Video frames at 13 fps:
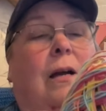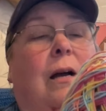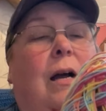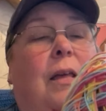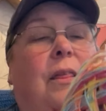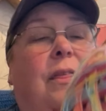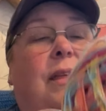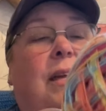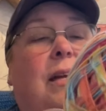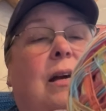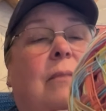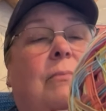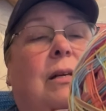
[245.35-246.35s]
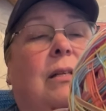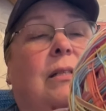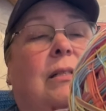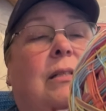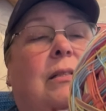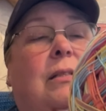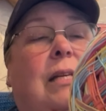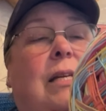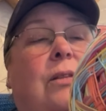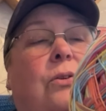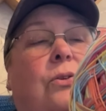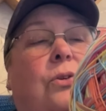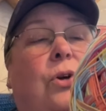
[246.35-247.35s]
I think I'm going to
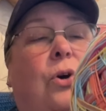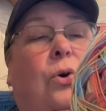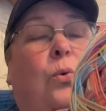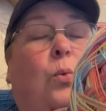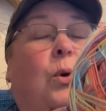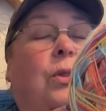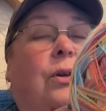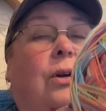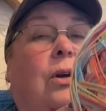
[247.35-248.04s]
either go with a